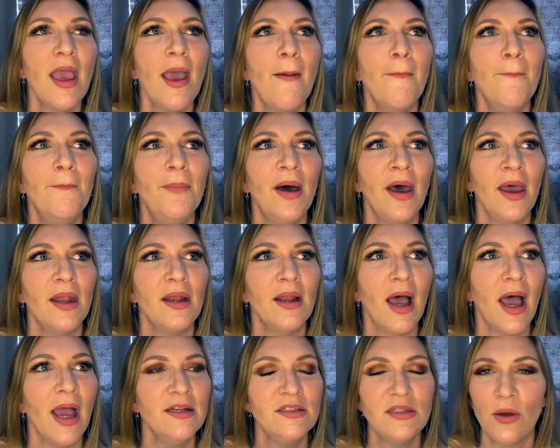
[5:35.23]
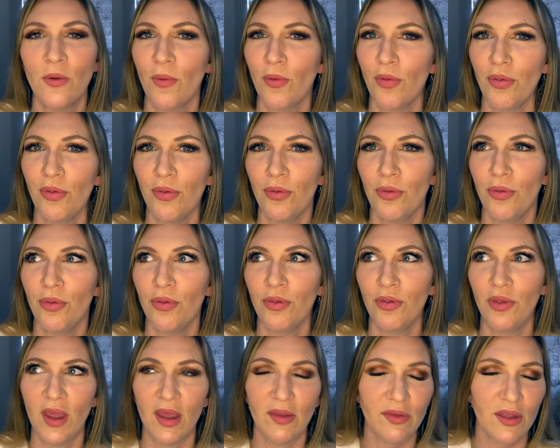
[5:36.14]
but I don't
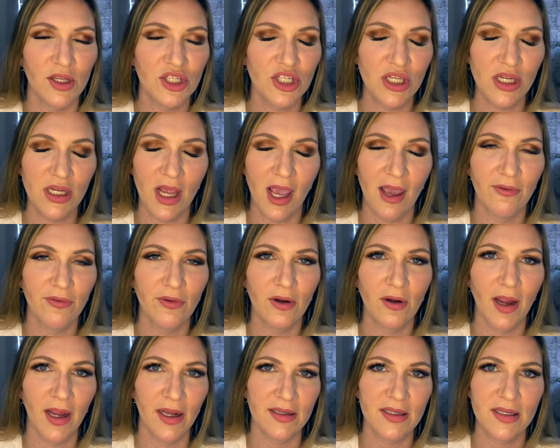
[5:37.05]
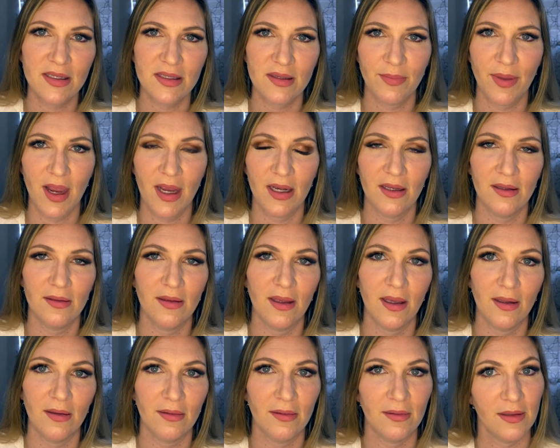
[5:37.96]
think that she ever anticipated
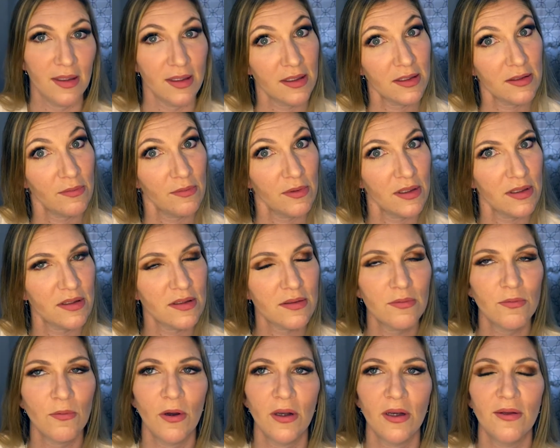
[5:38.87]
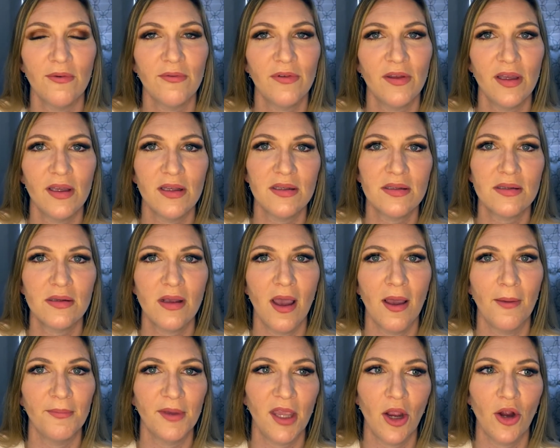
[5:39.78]
that this was one of his
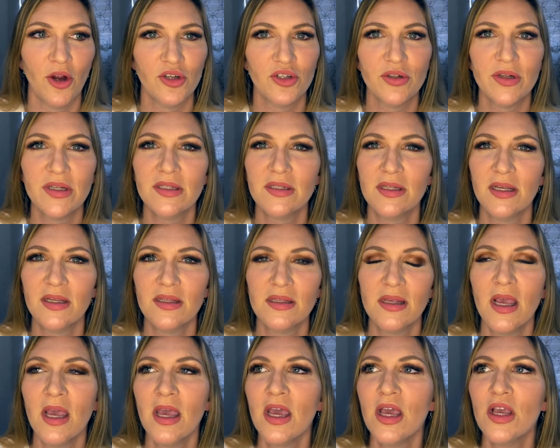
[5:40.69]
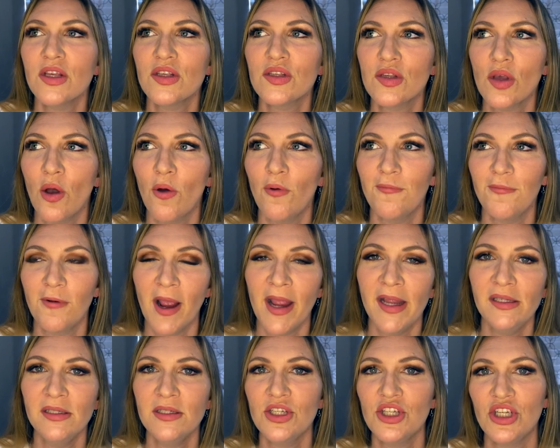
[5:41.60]
characteristics. So
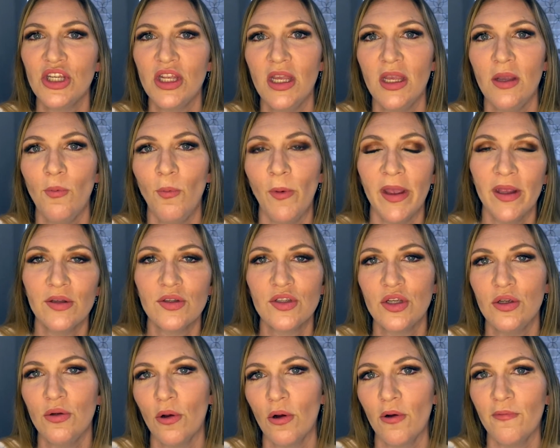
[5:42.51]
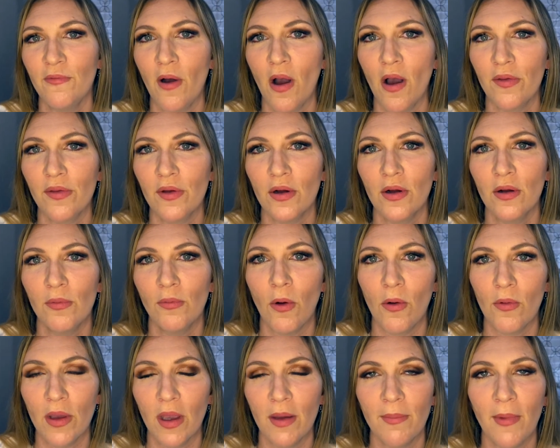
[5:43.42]
frightened, she went to her father,
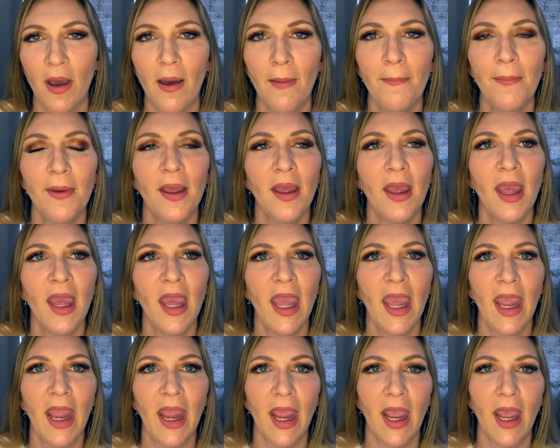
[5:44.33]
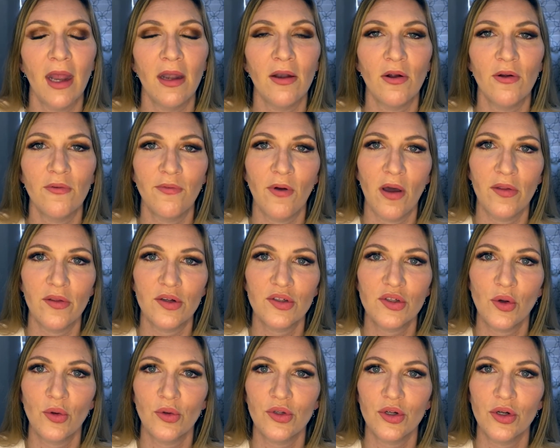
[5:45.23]
woke him up, and her father
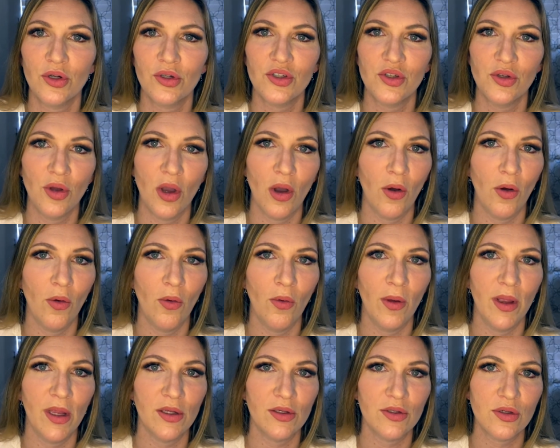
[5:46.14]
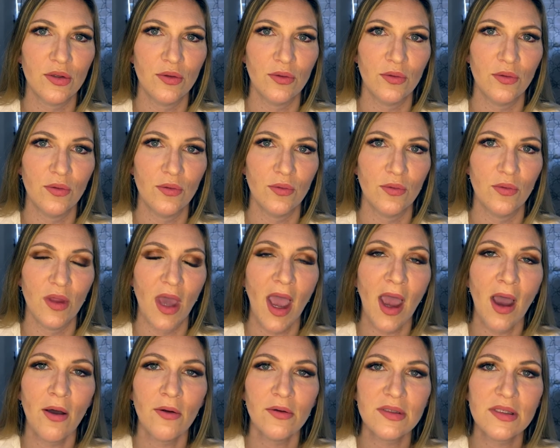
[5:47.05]
told her to go into the
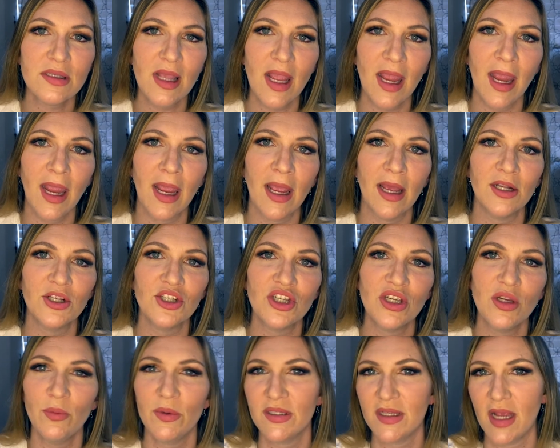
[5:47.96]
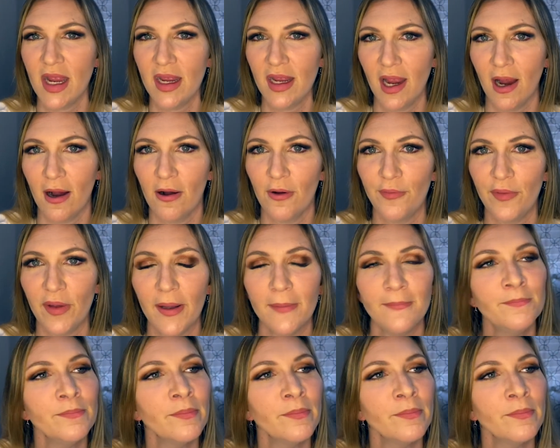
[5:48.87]
house and she would take care of it.